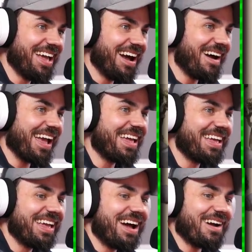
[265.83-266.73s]
okay.
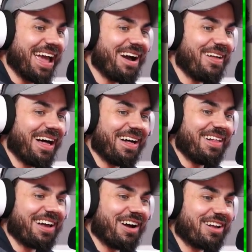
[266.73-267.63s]
Okay, hold
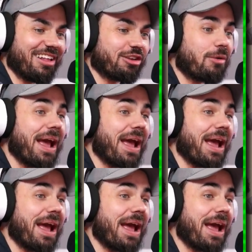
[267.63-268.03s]
on. Let's go to my